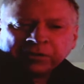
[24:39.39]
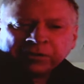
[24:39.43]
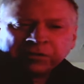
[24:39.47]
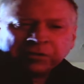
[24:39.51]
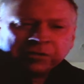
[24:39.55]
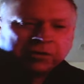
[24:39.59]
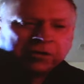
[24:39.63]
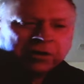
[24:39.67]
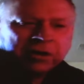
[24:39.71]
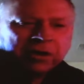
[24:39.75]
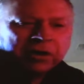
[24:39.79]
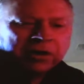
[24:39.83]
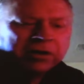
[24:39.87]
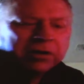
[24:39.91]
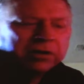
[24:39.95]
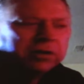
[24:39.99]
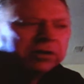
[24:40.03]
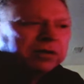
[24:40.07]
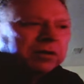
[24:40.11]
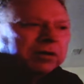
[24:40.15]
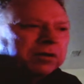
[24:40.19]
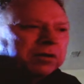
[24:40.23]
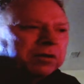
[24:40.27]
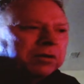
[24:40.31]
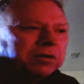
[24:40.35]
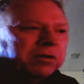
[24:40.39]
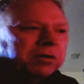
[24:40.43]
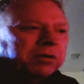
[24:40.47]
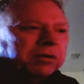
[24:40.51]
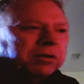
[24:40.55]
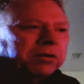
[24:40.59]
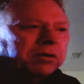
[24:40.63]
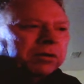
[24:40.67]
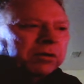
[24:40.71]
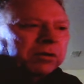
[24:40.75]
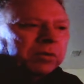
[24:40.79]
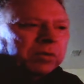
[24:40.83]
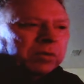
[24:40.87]
and
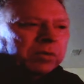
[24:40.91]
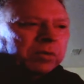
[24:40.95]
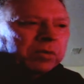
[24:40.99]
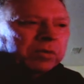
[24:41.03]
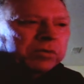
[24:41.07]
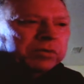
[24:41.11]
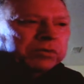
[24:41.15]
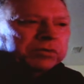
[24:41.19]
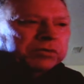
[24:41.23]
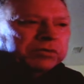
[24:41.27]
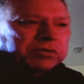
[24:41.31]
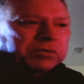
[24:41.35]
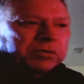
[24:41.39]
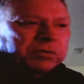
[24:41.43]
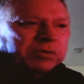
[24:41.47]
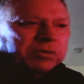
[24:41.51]
was